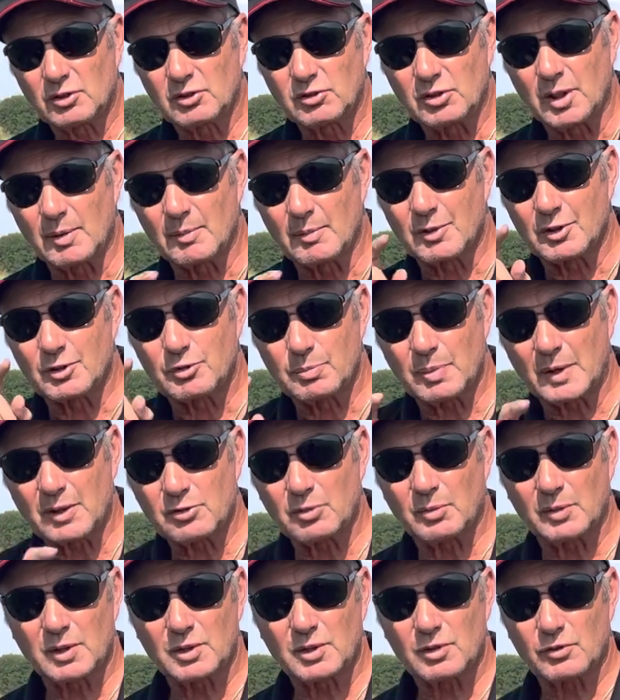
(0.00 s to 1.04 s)
tip,
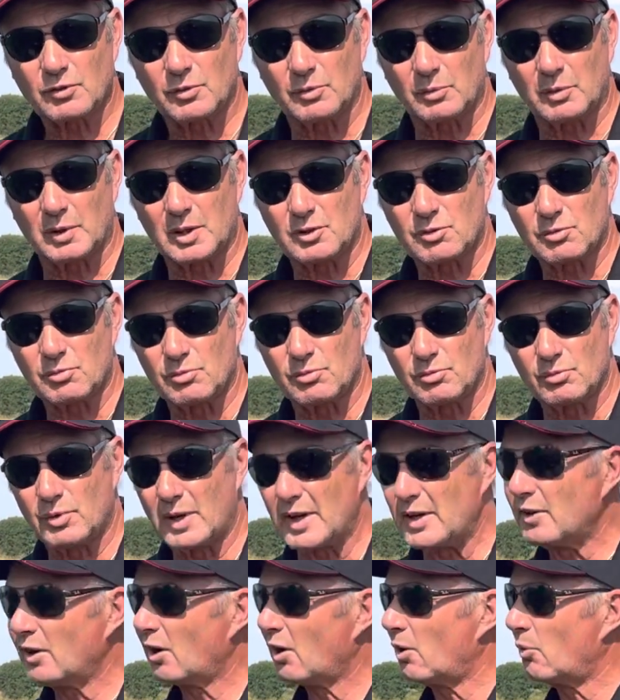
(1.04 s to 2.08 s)
especially when it's
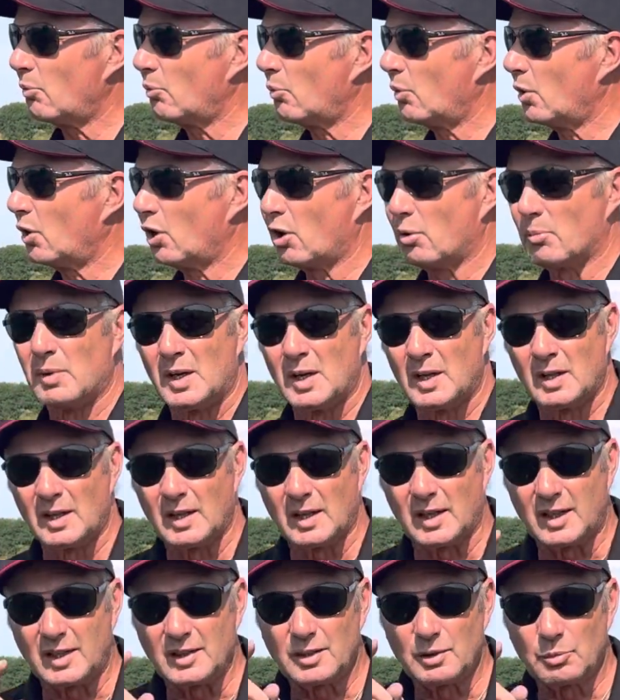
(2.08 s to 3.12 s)
red hot and warm
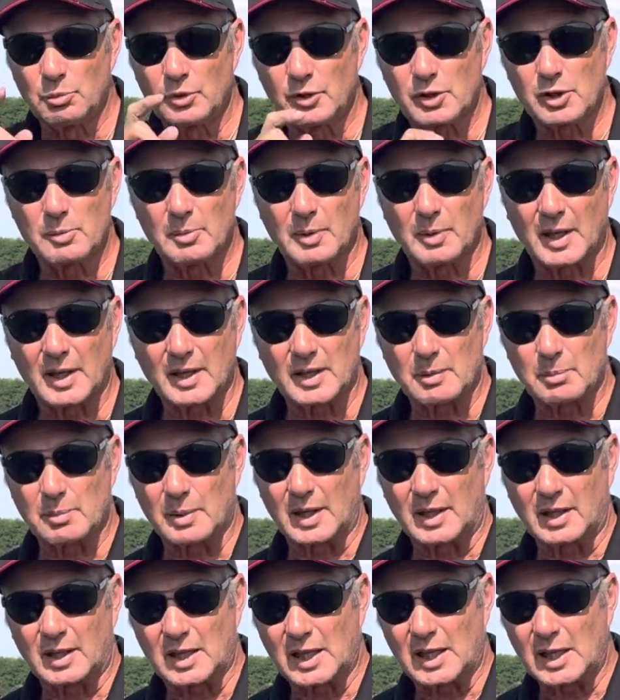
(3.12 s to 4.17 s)
and you're worried about your
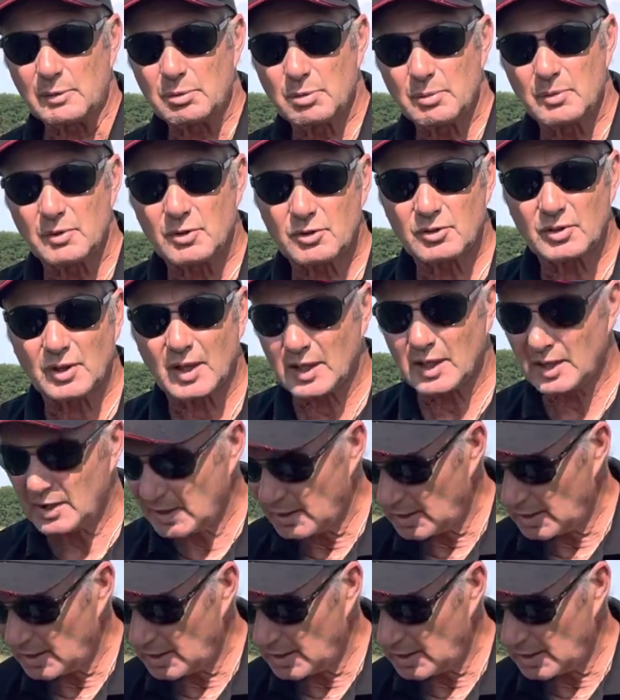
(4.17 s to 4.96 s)
bait. Keep them in the shade,